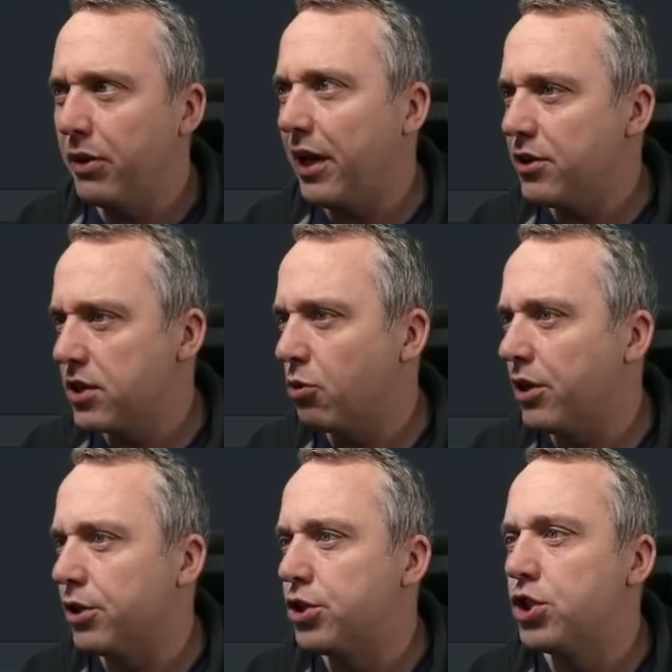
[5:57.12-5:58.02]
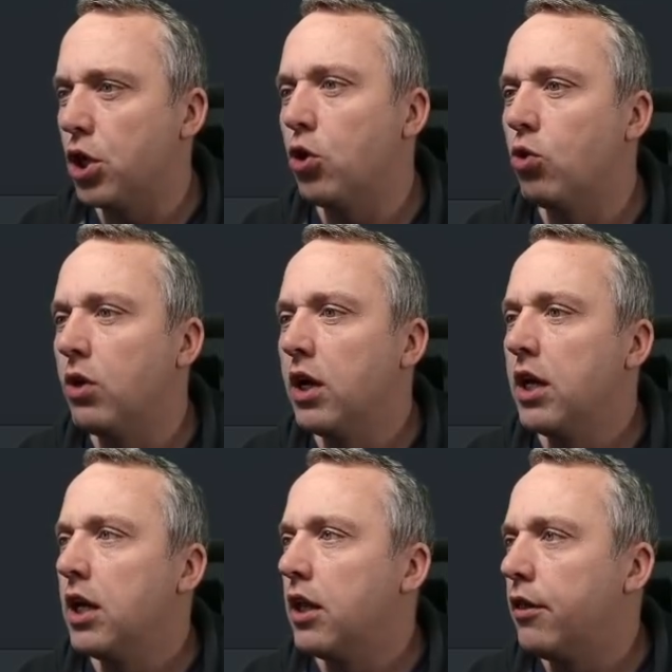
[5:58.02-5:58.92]
I actually wanted to show
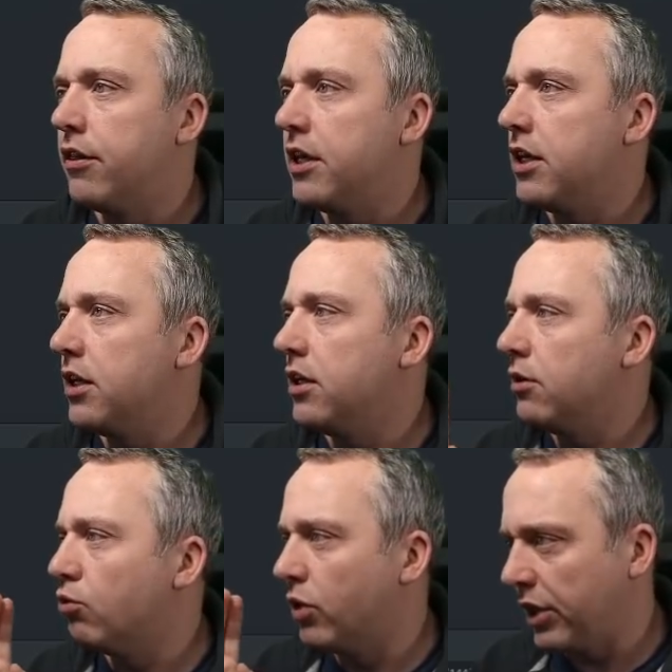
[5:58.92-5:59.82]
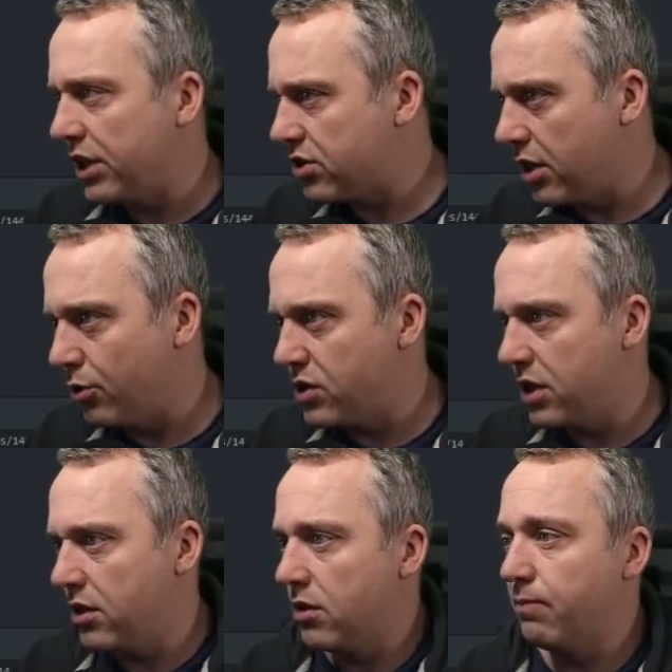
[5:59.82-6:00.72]
the release notes
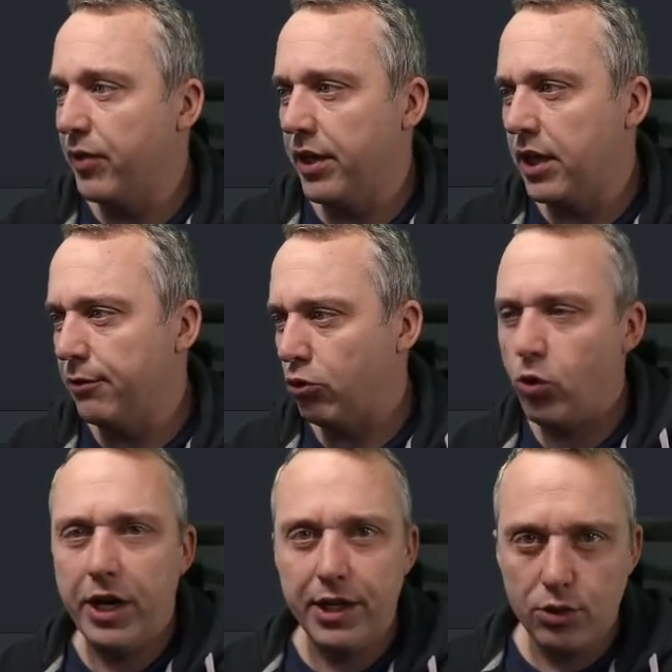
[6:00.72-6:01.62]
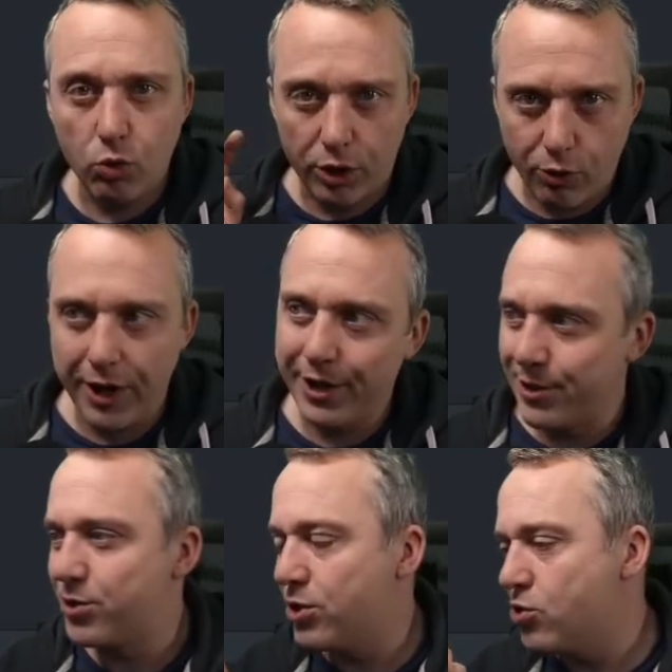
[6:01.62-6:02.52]
here and give credit where credit
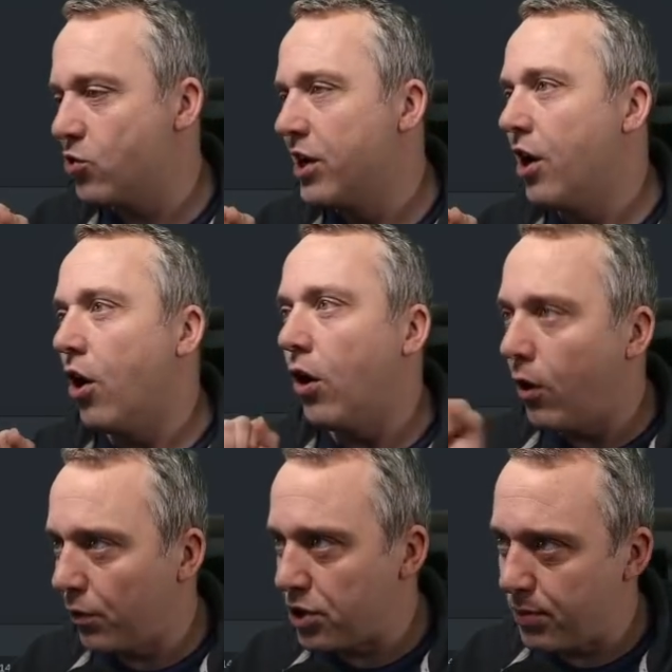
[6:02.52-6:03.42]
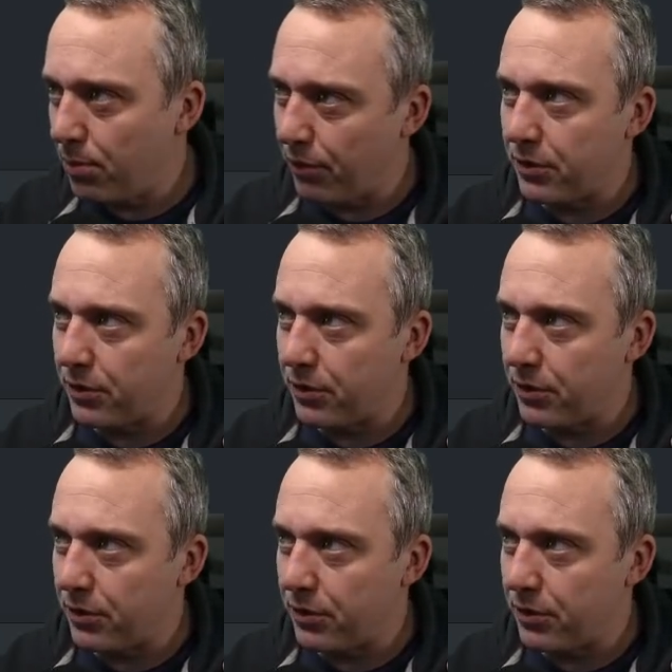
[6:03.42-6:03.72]
is due all these people have